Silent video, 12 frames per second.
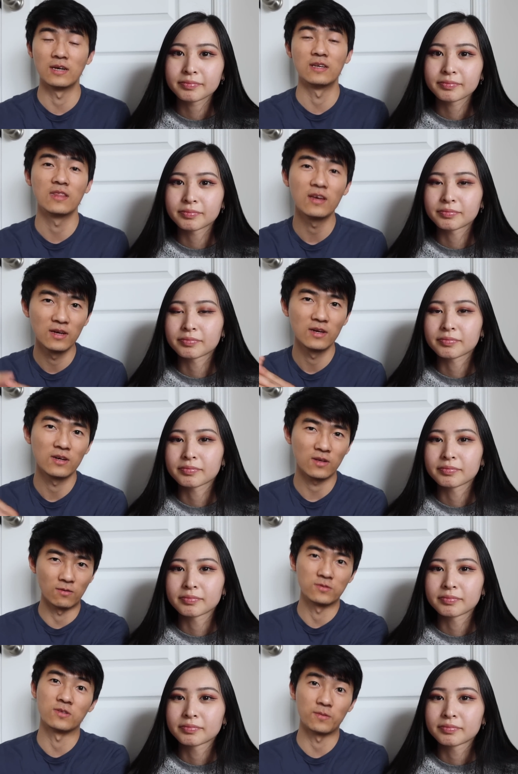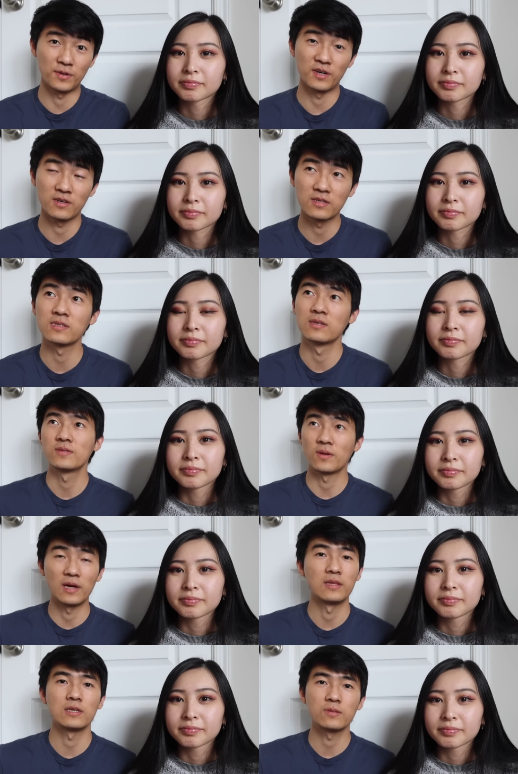Speaker 1: then go to the perks. So
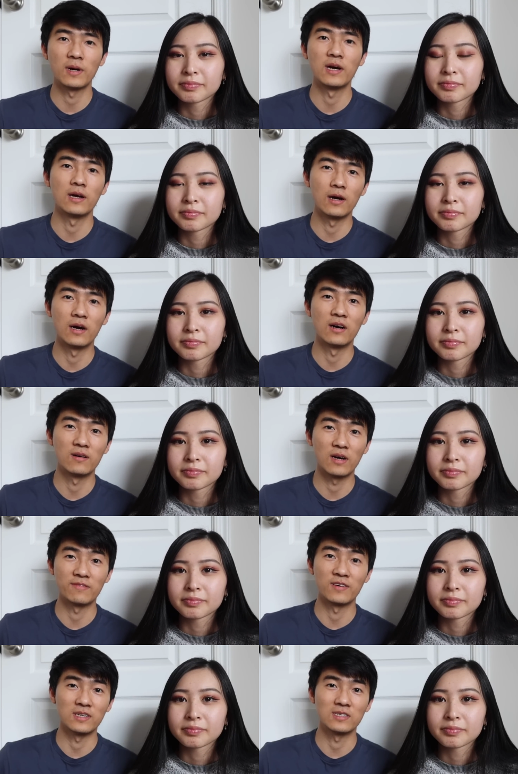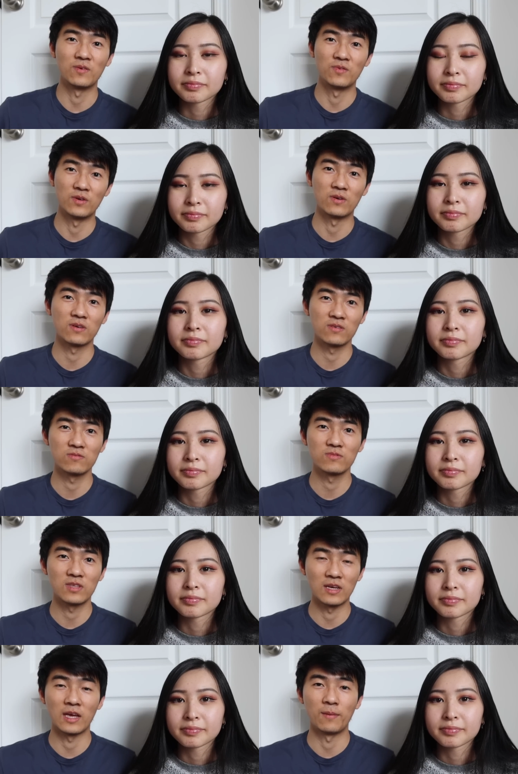yeah, that's my advice if you
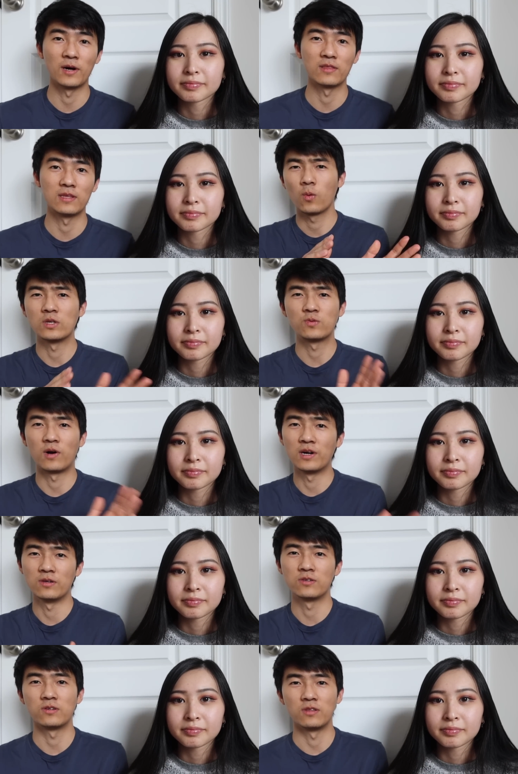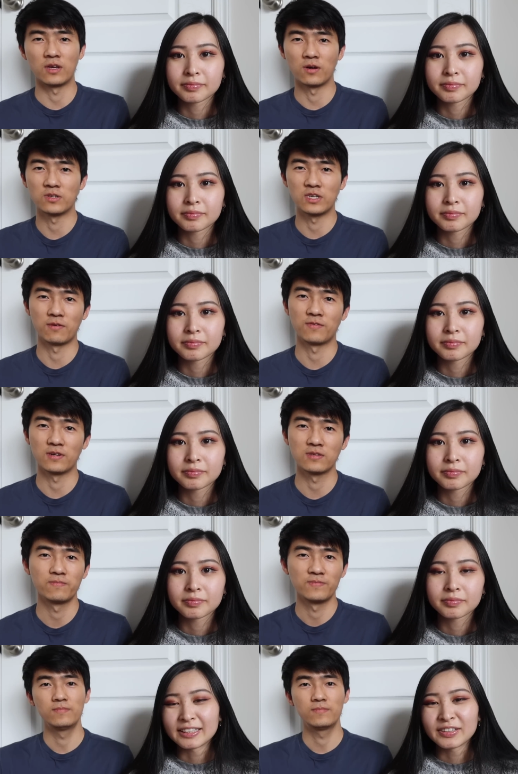thinking about which one you should negotiate first.
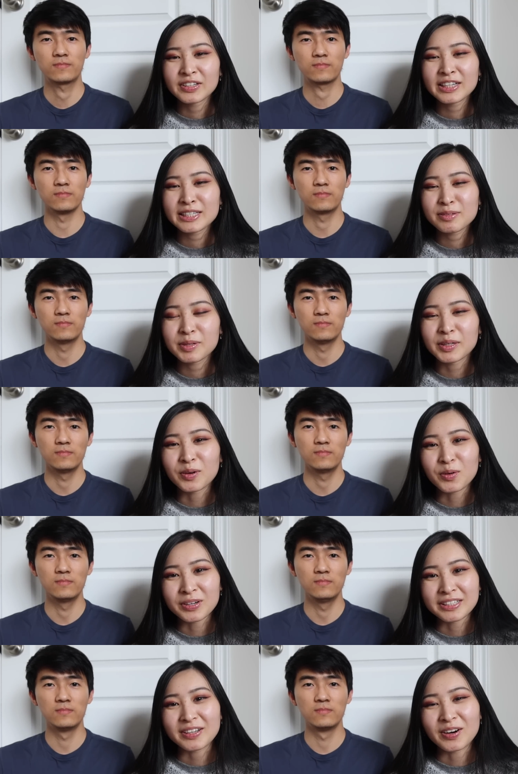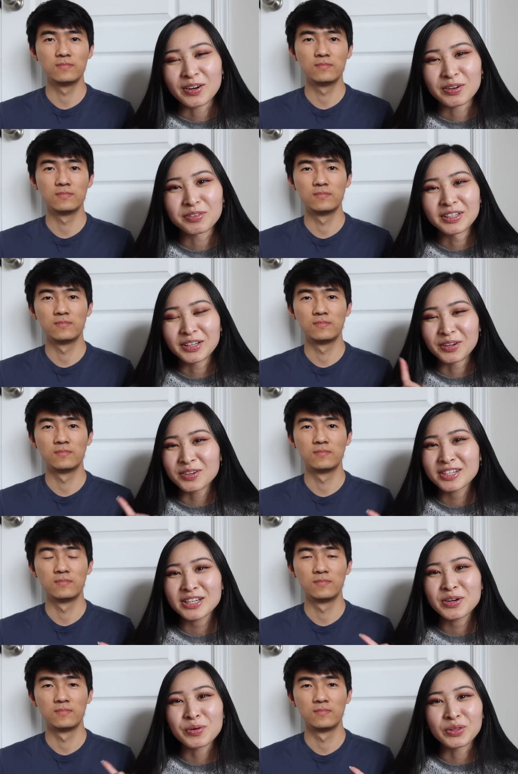
Speaker 2: There needs to be a course called
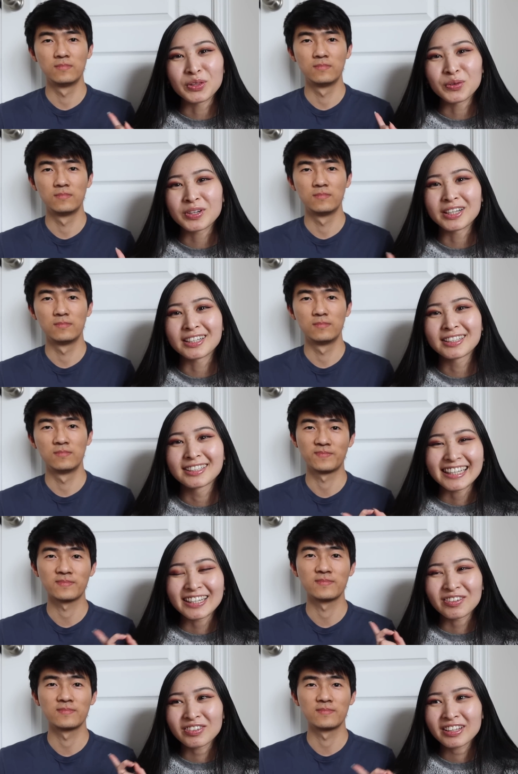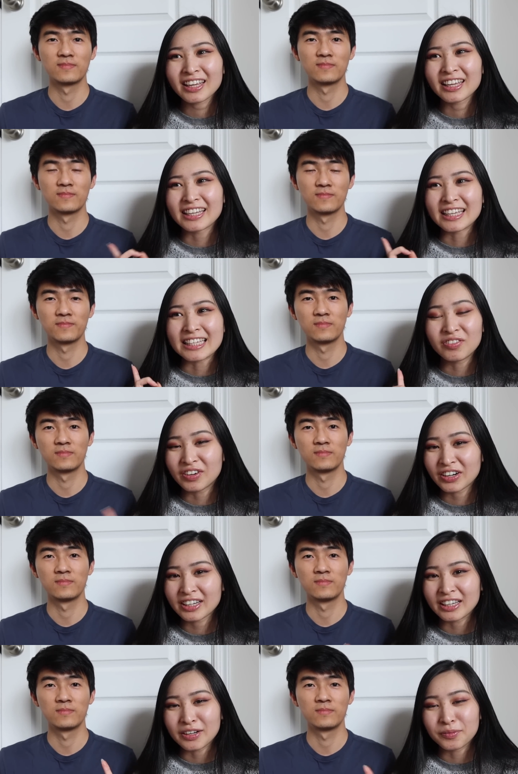Negotiate with Luca. He definitely is
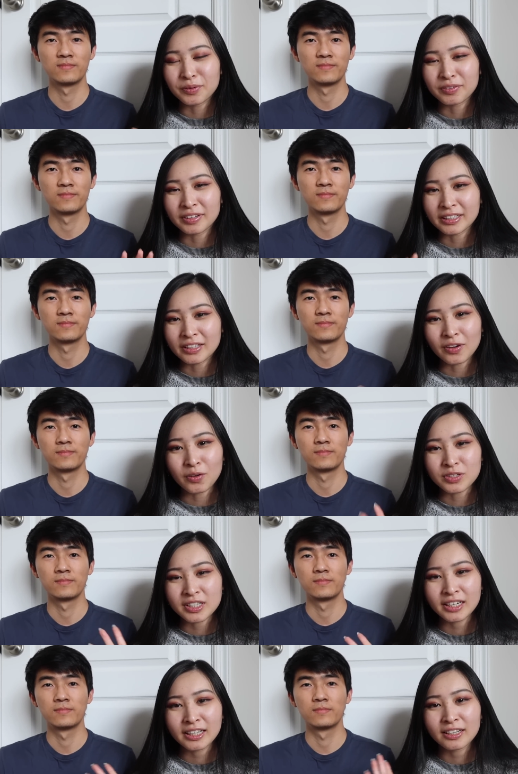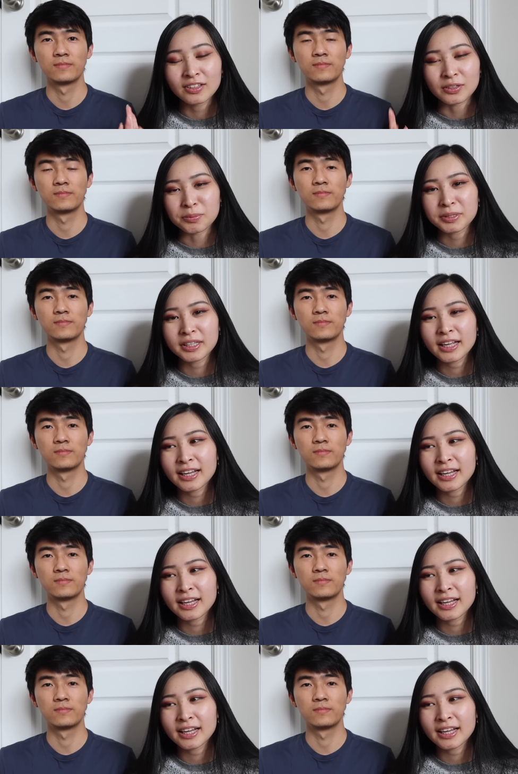very good with like negotiating at terms like